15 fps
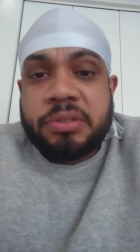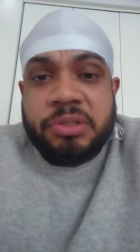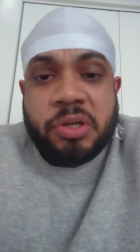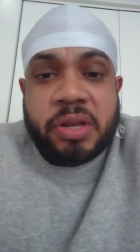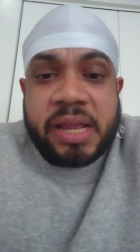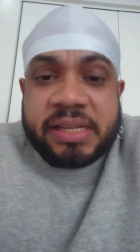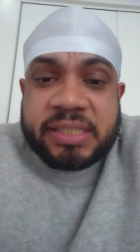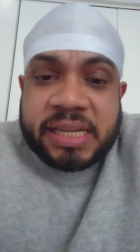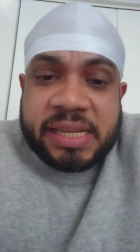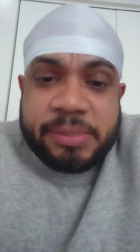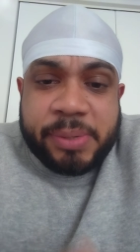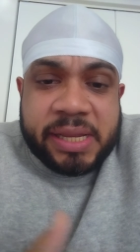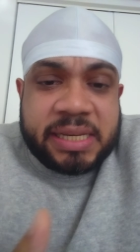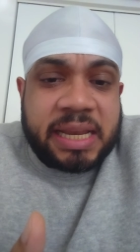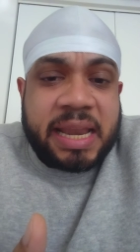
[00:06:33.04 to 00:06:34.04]
You know, they say to
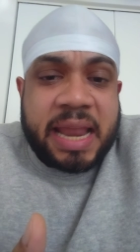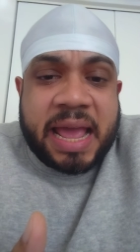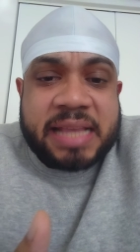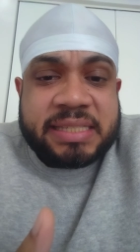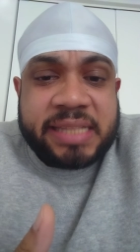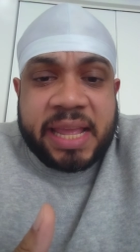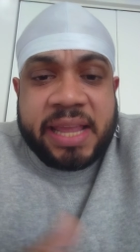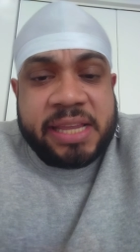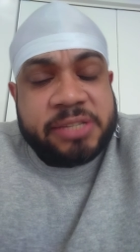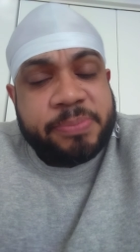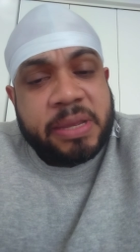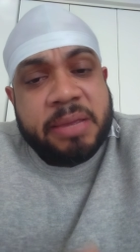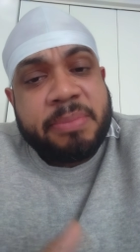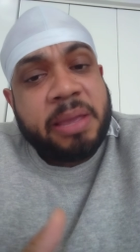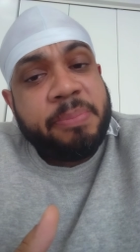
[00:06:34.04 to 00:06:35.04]
be in the last days,
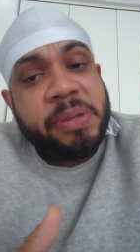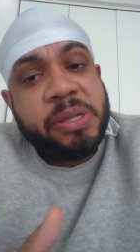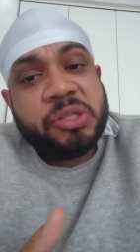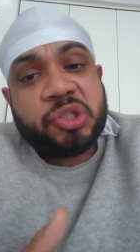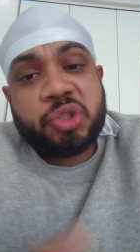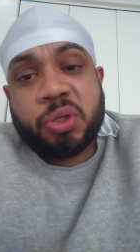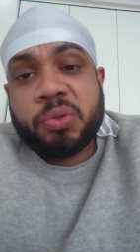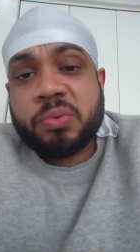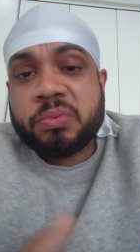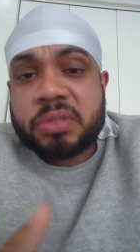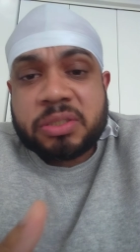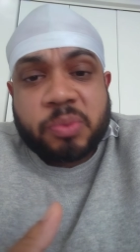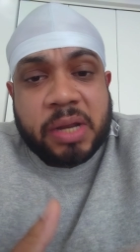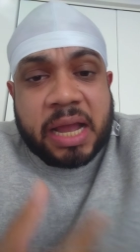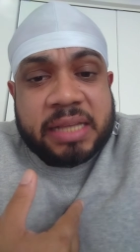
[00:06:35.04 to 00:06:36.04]
man. Maybe it's true.
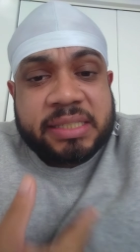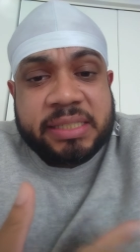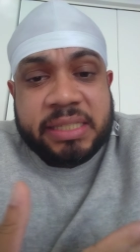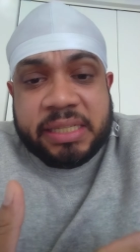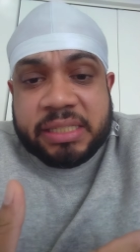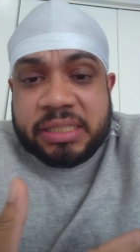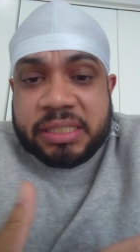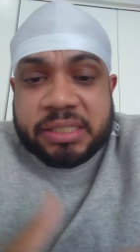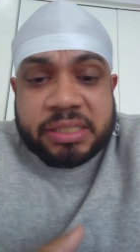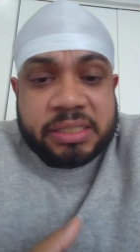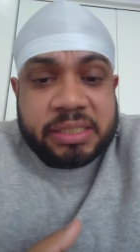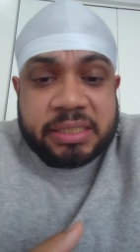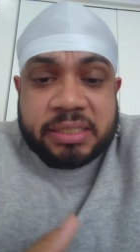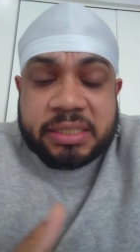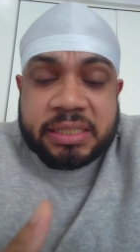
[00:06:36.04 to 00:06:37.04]
Because what I see is, is,
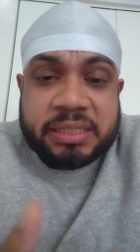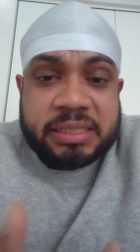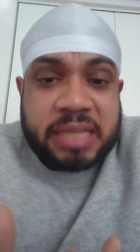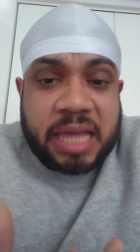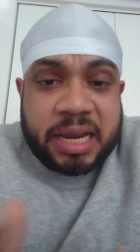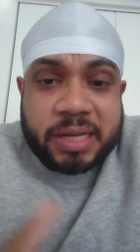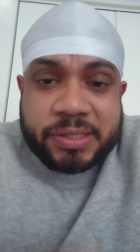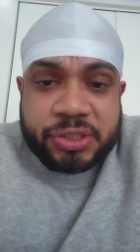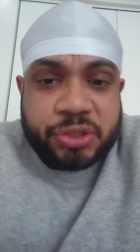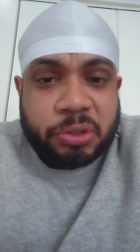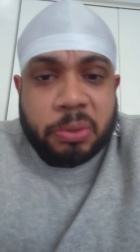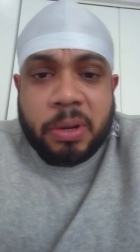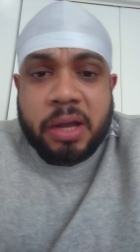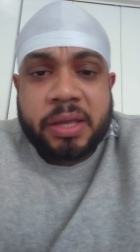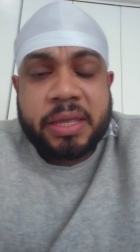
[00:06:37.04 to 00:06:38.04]
is, this is out of
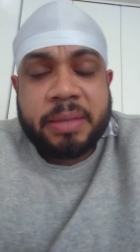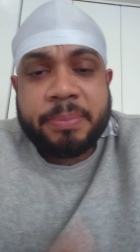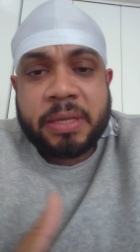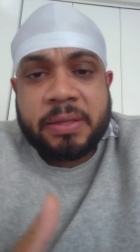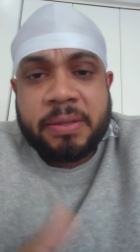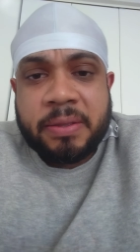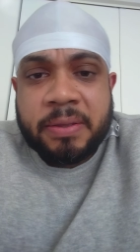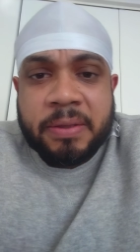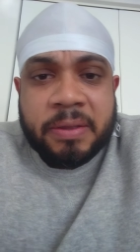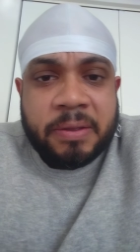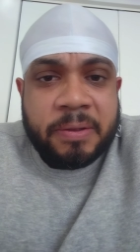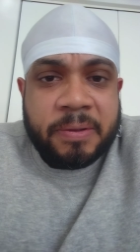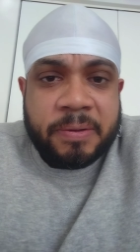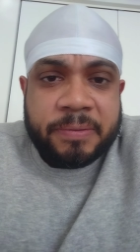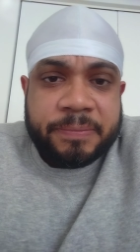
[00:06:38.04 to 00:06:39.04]
control out here, man.
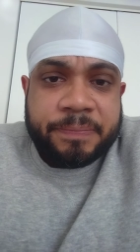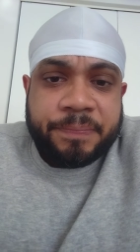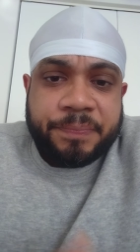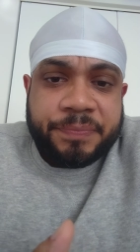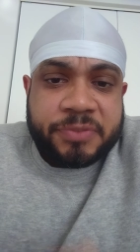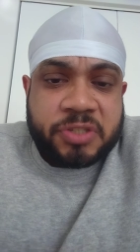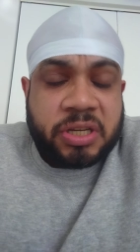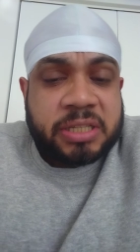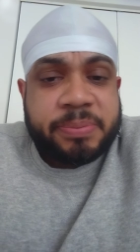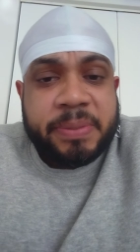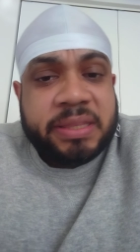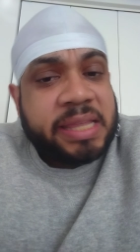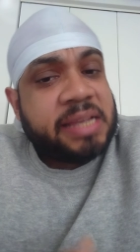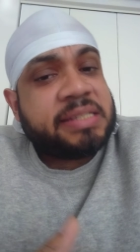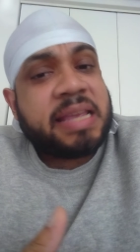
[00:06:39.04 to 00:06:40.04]
Trust me,
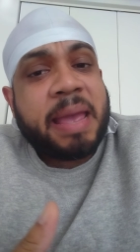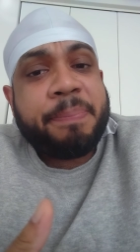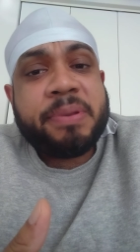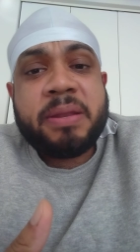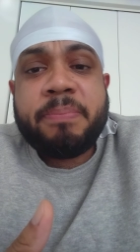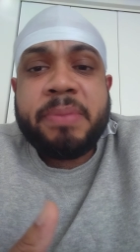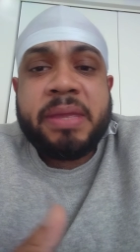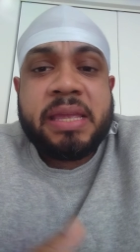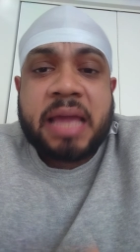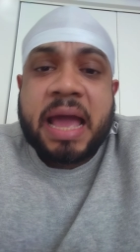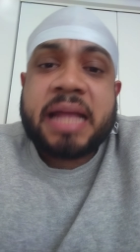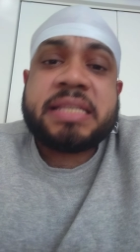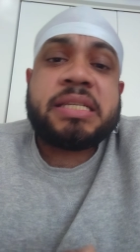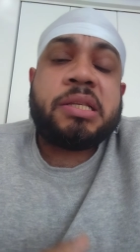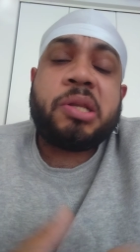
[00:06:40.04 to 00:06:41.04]
things happened to me. I
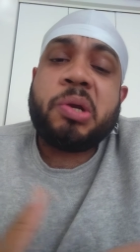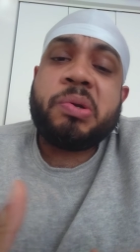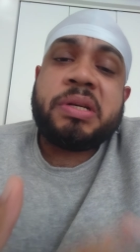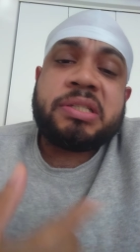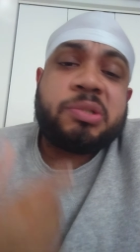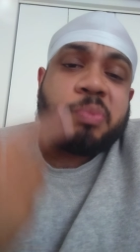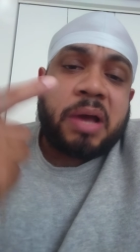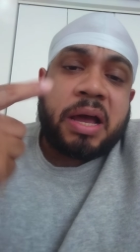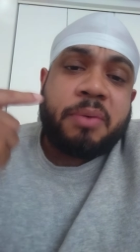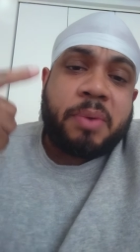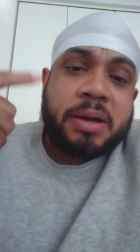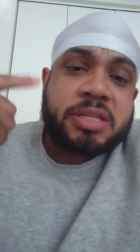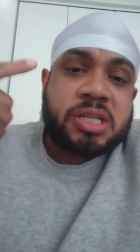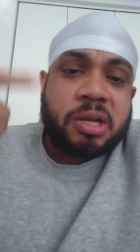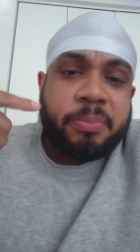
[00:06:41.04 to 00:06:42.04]
had to learn. This is why
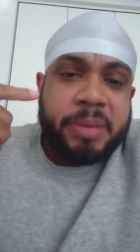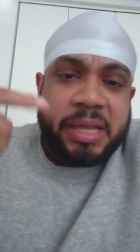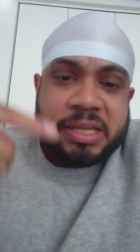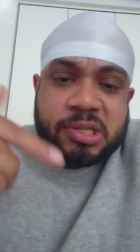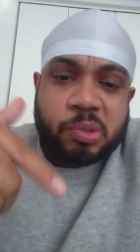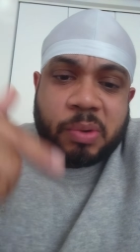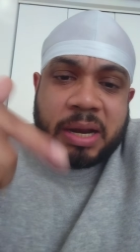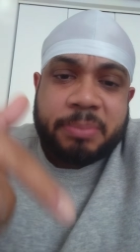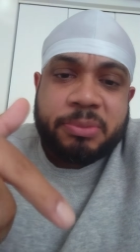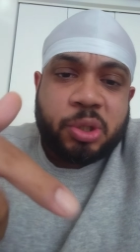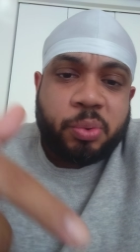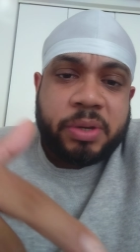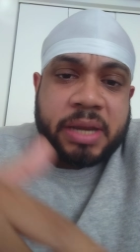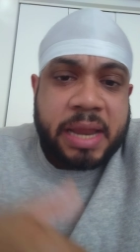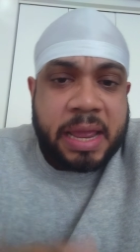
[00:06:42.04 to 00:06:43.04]
I turned me into what I'm
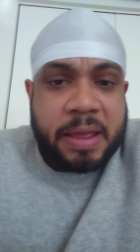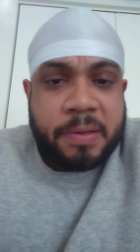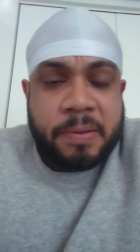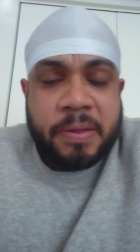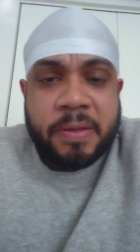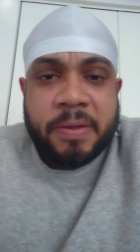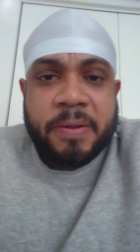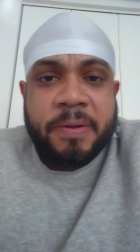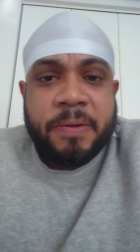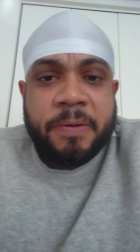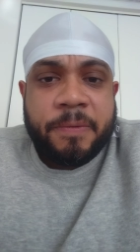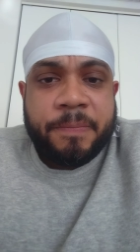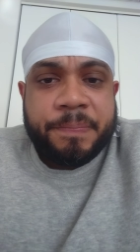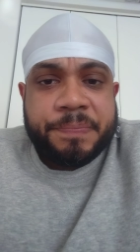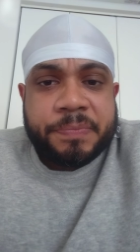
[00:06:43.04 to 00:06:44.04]
doing now.
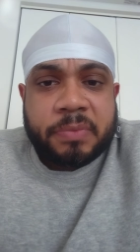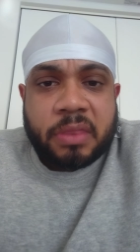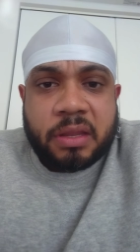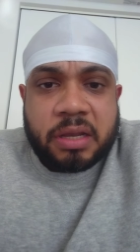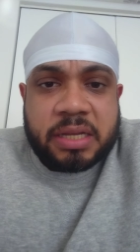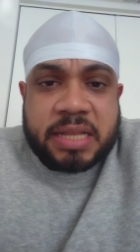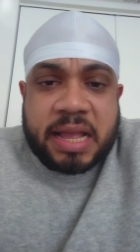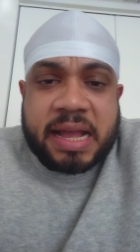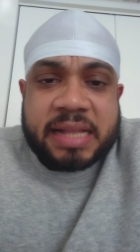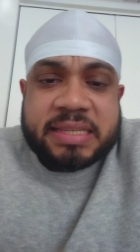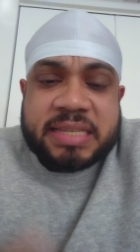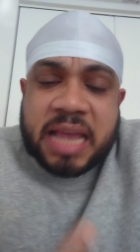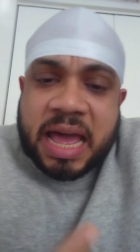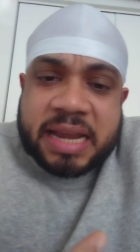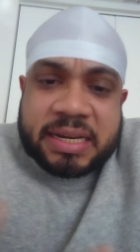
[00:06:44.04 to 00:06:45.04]
Because I got
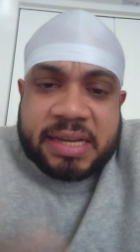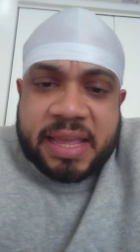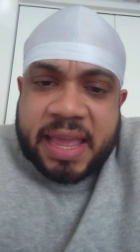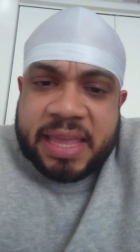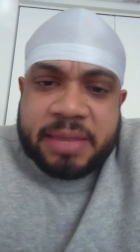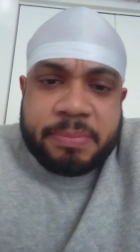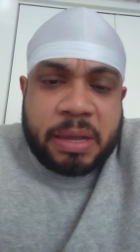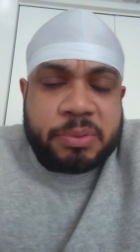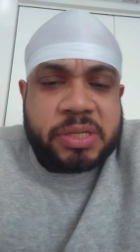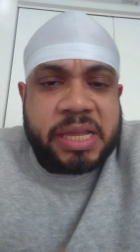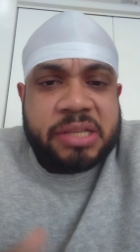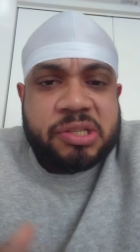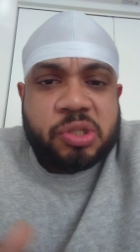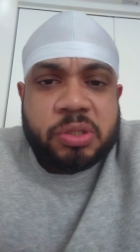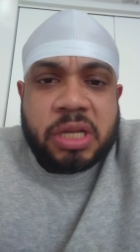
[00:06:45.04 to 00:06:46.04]
tired of the hate, man. I was
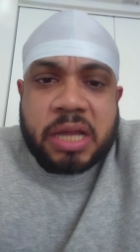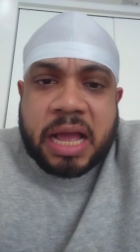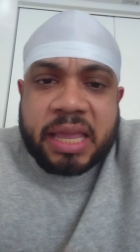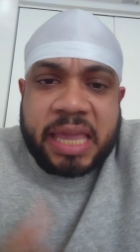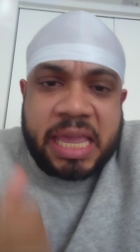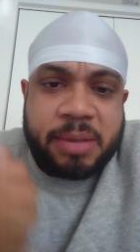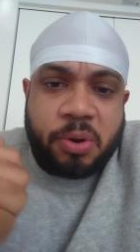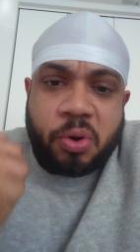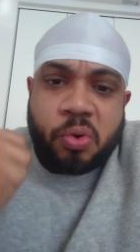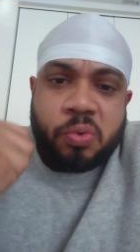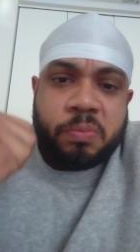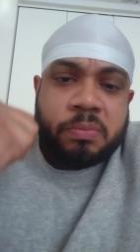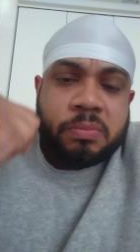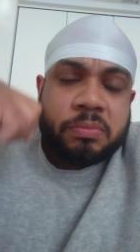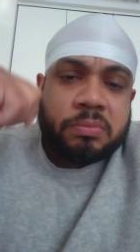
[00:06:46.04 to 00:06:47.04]
getting too. look. I came
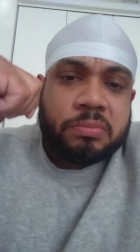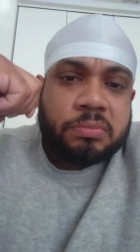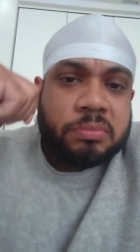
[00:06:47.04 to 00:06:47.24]
home.